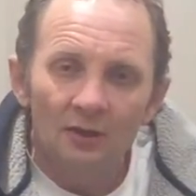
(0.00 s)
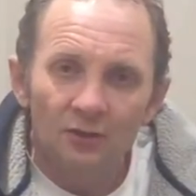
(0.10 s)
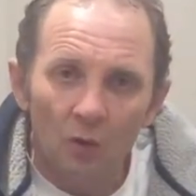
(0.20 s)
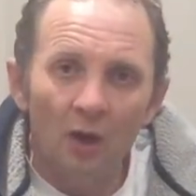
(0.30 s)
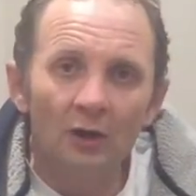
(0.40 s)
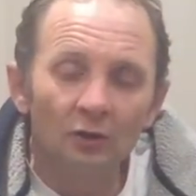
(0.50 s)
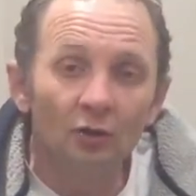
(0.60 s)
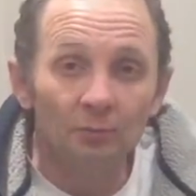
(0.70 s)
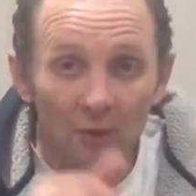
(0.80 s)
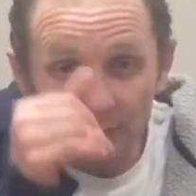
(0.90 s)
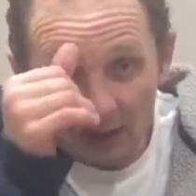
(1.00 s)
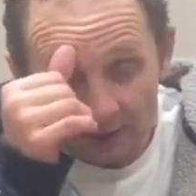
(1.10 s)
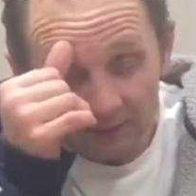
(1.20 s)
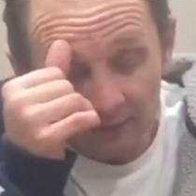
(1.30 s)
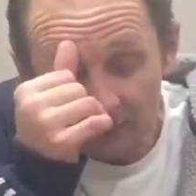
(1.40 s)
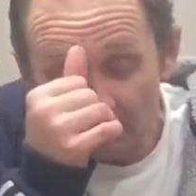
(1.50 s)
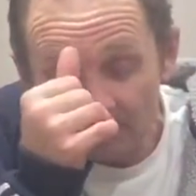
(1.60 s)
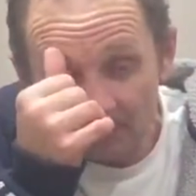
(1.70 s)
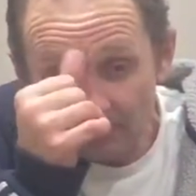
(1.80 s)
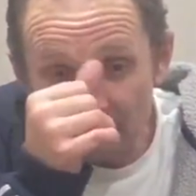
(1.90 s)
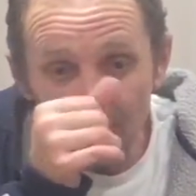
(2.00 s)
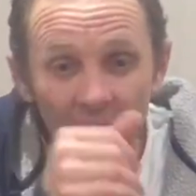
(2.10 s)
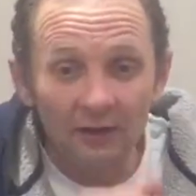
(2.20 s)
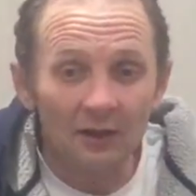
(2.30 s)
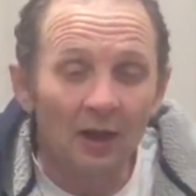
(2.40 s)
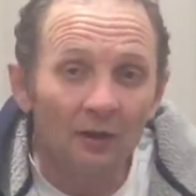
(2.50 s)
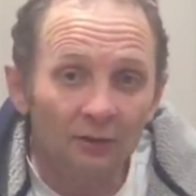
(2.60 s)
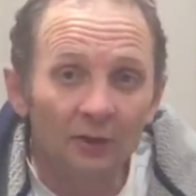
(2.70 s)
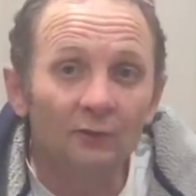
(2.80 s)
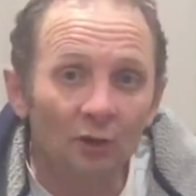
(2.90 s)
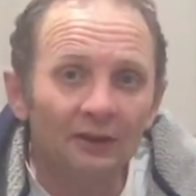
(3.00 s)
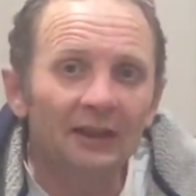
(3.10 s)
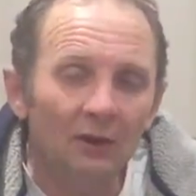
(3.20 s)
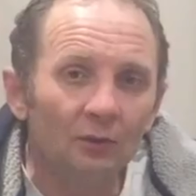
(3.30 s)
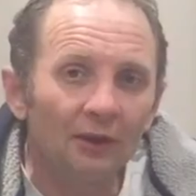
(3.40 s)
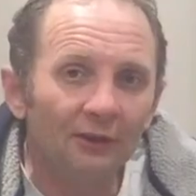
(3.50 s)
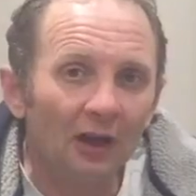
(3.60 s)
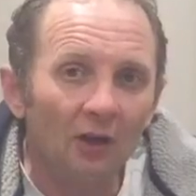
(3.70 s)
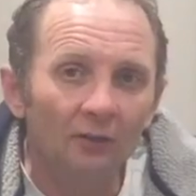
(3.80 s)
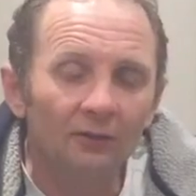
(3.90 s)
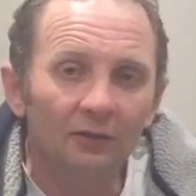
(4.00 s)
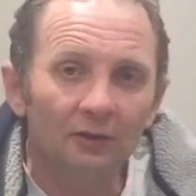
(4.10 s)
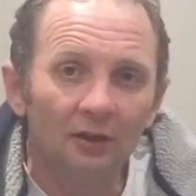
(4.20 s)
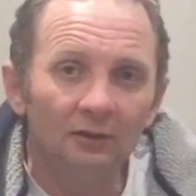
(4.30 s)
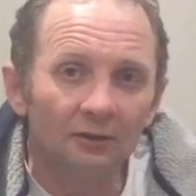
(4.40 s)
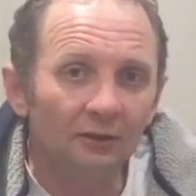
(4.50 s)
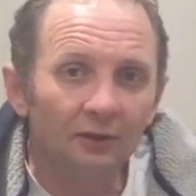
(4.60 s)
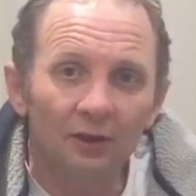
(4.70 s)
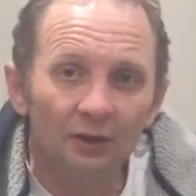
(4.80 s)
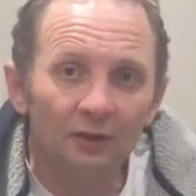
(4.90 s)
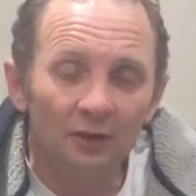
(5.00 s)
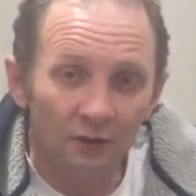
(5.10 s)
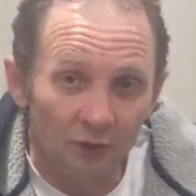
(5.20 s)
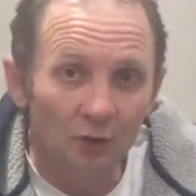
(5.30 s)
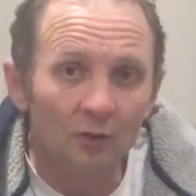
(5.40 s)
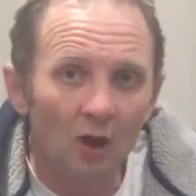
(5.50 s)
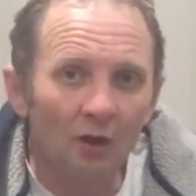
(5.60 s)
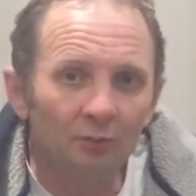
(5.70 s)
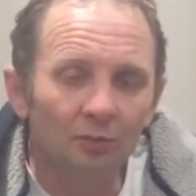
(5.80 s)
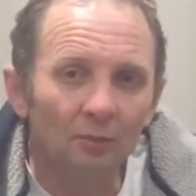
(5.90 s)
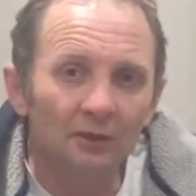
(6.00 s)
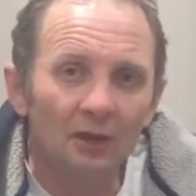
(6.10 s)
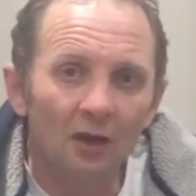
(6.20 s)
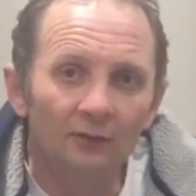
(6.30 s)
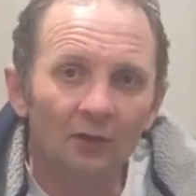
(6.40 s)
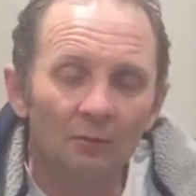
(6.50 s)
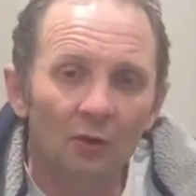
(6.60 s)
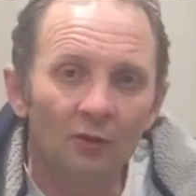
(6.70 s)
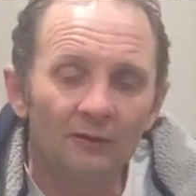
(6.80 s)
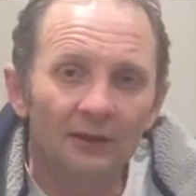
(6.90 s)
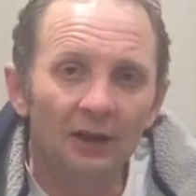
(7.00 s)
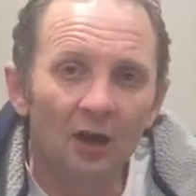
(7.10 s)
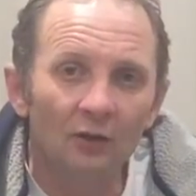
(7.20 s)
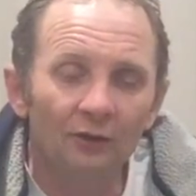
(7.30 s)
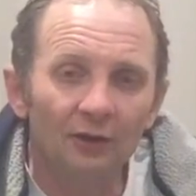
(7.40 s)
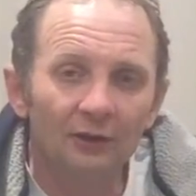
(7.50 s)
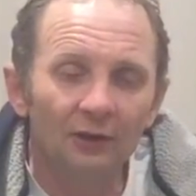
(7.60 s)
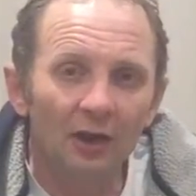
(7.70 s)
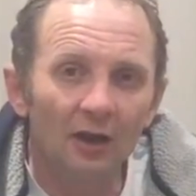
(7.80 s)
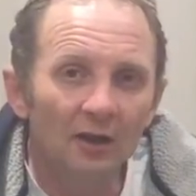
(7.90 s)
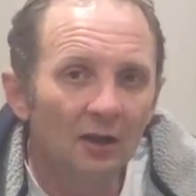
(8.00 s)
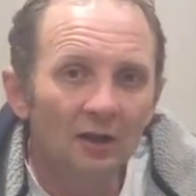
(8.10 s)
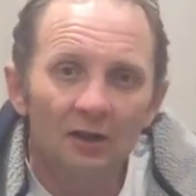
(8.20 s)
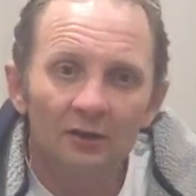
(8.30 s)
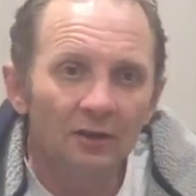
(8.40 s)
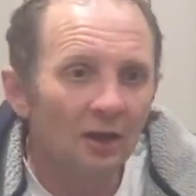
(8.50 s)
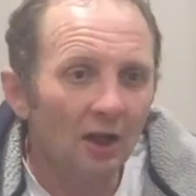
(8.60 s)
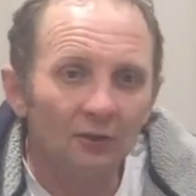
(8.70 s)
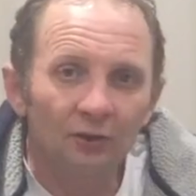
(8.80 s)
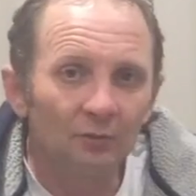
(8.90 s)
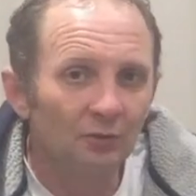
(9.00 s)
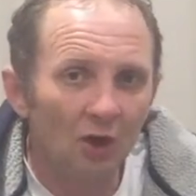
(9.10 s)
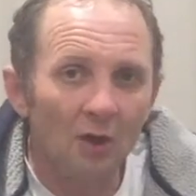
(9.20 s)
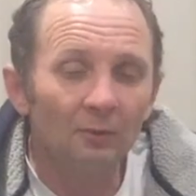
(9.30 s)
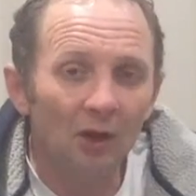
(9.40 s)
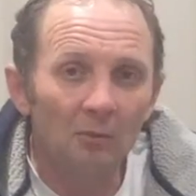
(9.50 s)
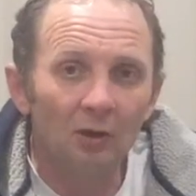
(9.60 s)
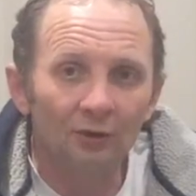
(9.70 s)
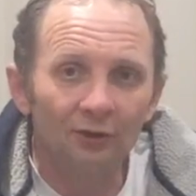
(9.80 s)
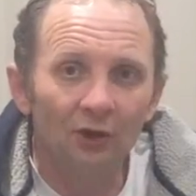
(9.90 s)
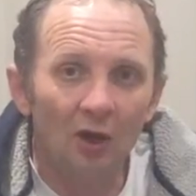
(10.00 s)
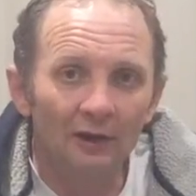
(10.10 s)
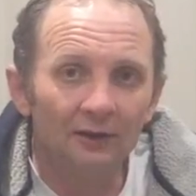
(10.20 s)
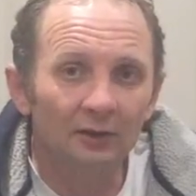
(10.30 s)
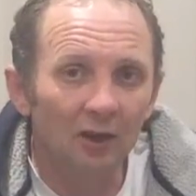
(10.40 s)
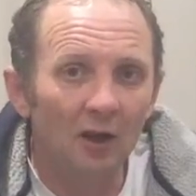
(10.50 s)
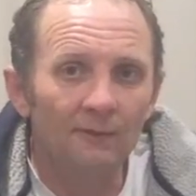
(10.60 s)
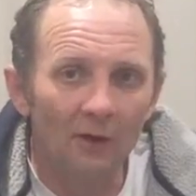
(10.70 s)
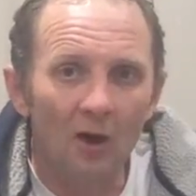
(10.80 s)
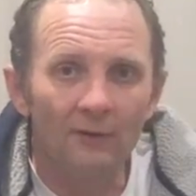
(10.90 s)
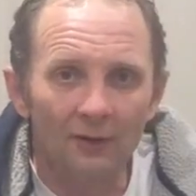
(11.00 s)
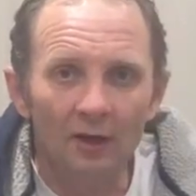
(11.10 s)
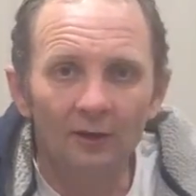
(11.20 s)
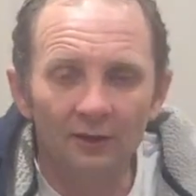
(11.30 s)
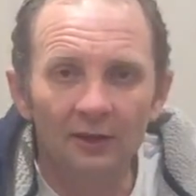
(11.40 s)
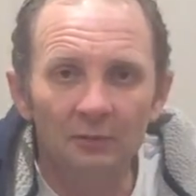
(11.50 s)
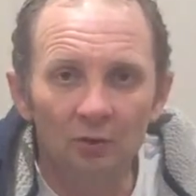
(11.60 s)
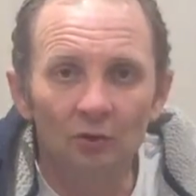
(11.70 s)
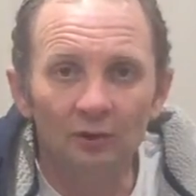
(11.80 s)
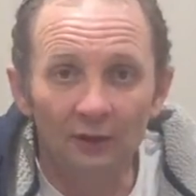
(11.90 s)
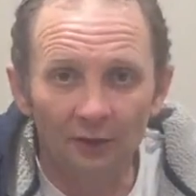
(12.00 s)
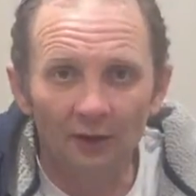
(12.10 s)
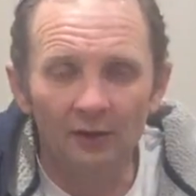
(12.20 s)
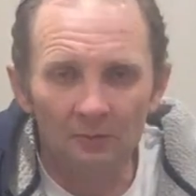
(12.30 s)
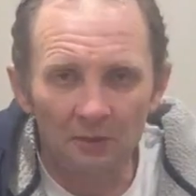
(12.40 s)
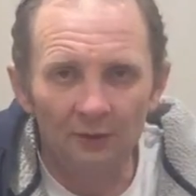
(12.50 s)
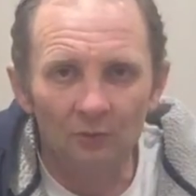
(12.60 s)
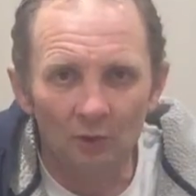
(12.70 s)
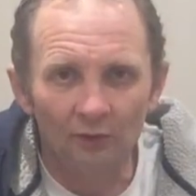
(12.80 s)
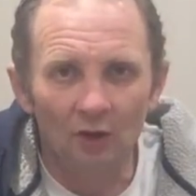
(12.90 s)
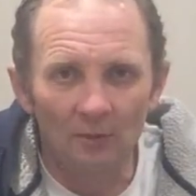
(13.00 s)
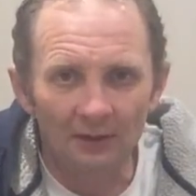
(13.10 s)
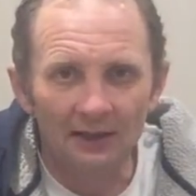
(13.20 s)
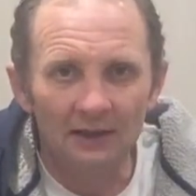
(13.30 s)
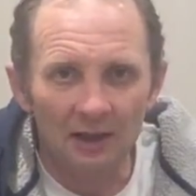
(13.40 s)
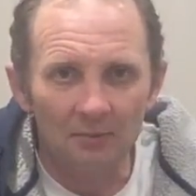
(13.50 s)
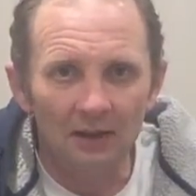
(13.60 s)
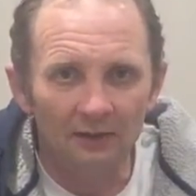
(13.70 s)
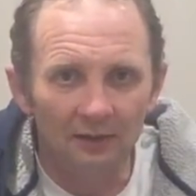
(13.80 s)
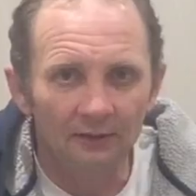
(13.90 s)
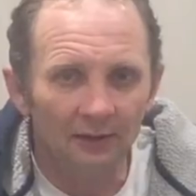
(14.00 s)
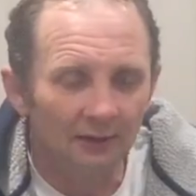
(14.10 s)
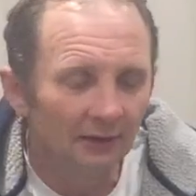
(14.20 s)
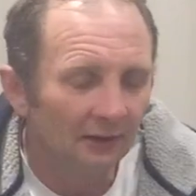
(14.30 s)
to earn good money, you know, you've got to kill yourself. And you guys probably know from other videos that you know, sometimes I'm on site at like 5:30 in the morning, so you can imagine what time I get out of bed, don't you?